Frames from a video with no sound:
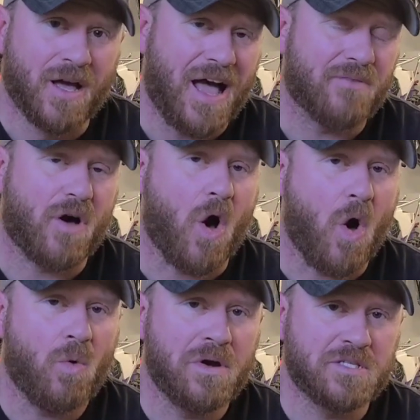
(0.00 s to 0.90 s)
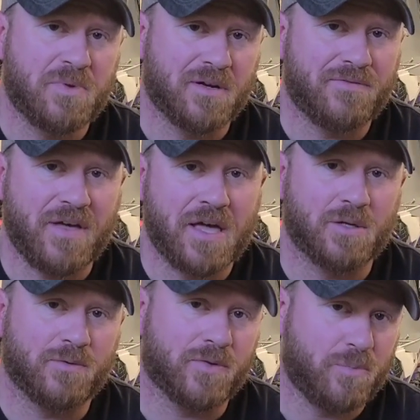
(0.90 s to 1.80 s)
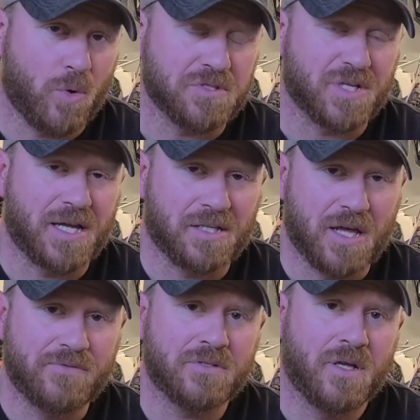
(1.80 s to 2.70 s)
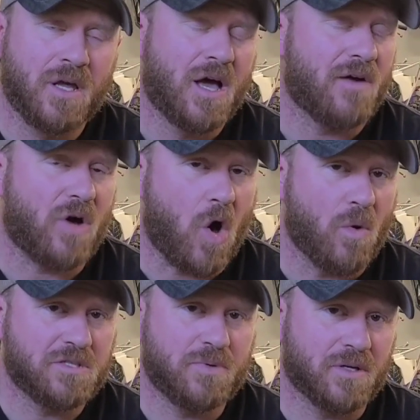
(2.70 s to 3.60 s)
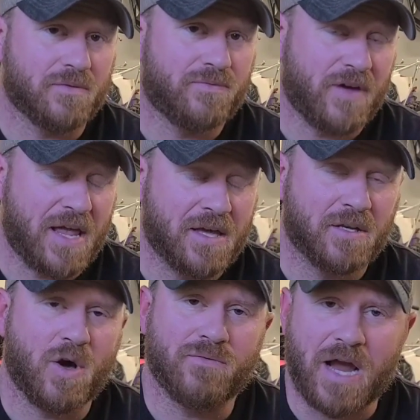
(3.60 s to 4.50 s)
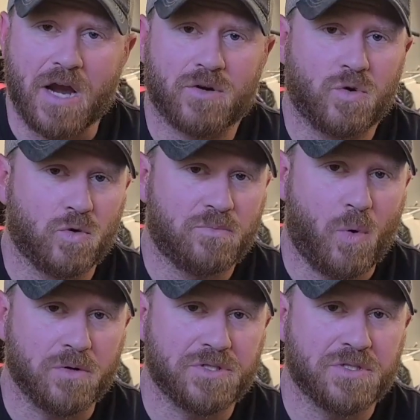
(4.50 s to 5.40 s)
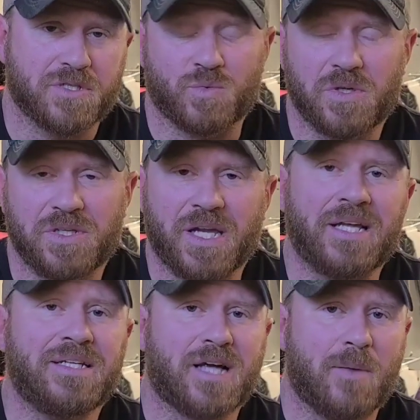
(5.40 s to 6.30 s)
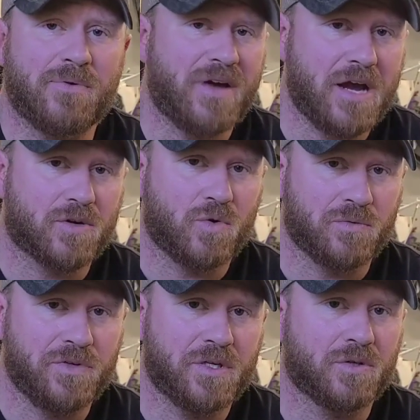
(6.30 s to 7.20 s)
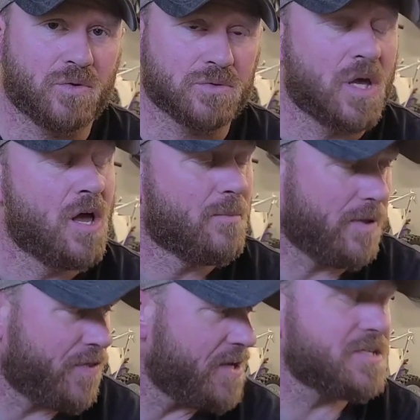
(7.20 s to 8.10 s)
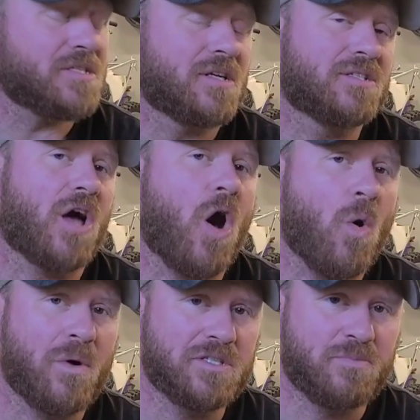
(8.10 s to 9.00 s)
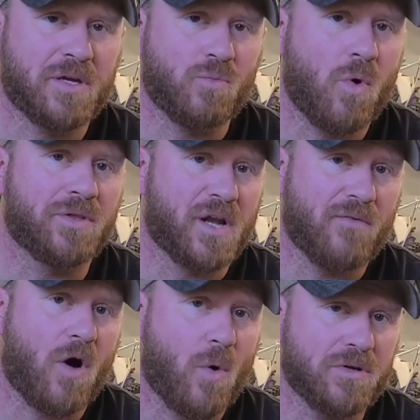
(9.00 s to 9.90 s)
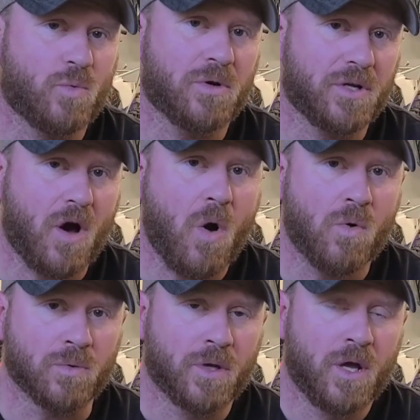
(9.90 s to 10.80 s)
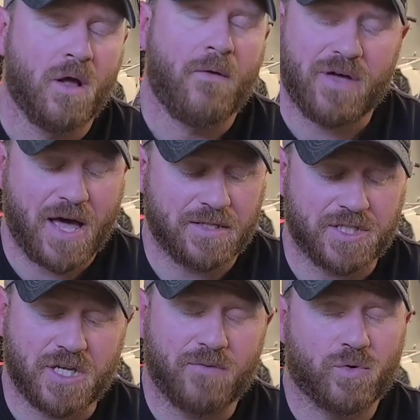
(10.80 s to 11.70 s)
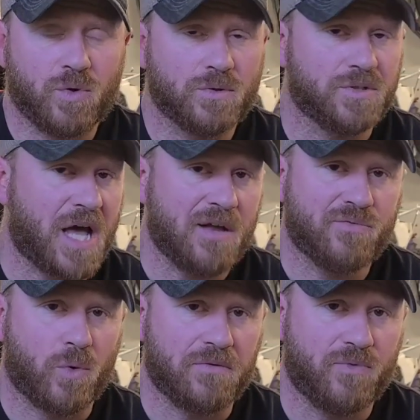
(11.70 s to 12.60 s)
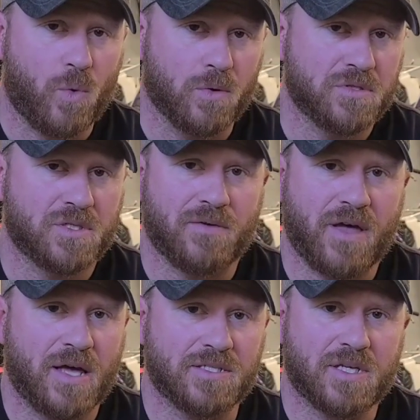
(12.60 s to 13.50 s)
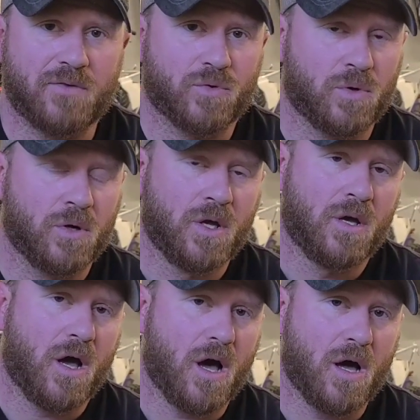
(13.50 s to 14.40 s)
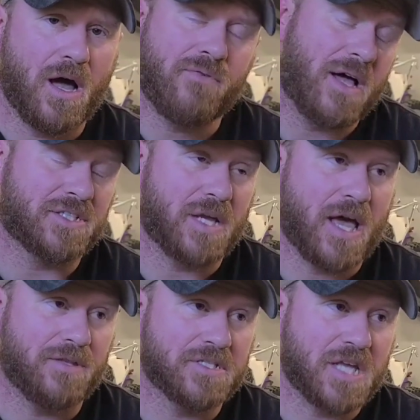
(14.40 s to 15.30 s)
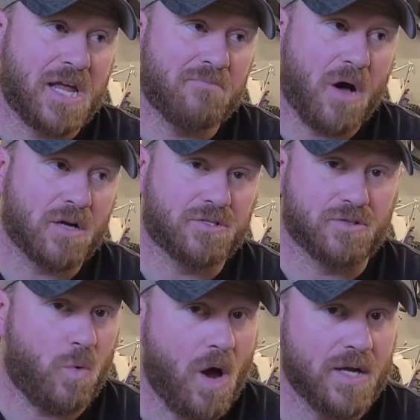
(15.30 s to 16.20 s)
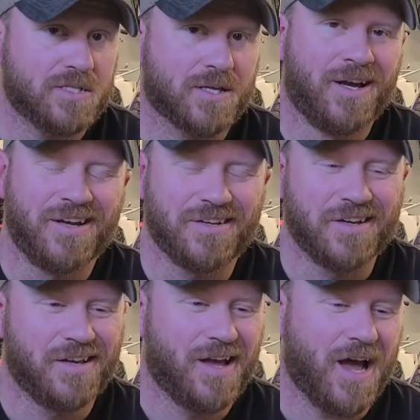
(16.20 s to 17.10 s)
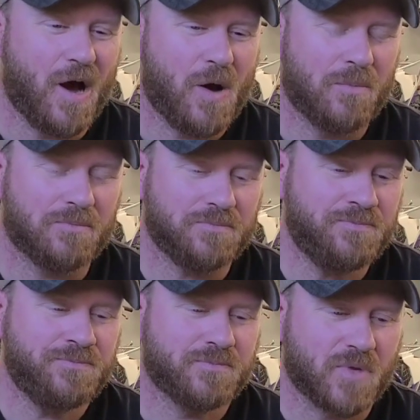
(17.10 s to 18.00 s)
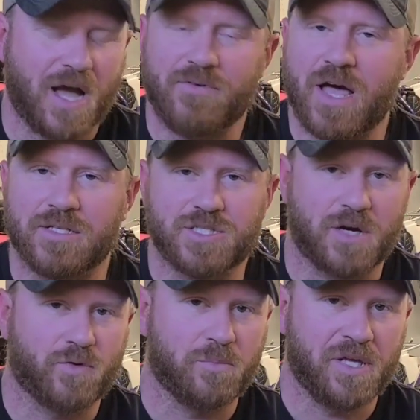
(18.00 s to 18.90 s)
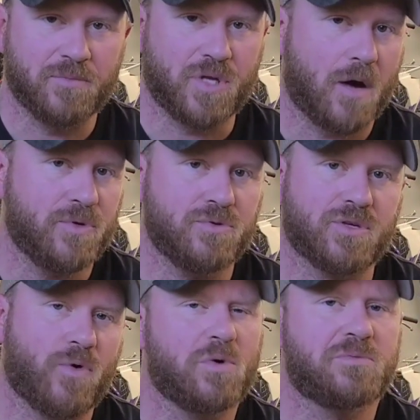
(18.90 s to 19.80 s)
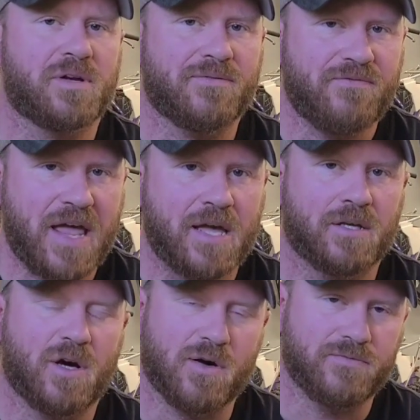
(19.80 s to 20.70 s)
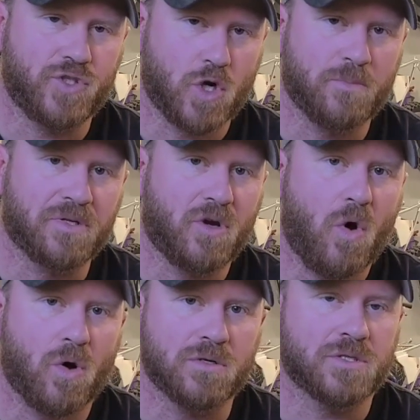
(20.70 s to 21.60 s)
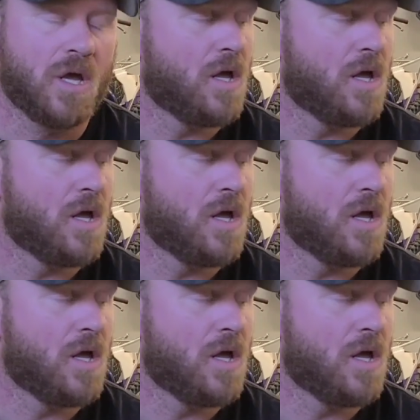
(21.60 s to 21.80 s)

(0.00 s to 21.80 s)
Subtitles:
I've always been a fan of the Porsche 911. I've always been a fan of air-cooled Porsches and really any type of air-cooled vehicles. But this has always been one that I've always wanted to own. I've had several 944s. I've actually had the same Boxster twice. I've had several BMWs. I've always been a fan of German cars.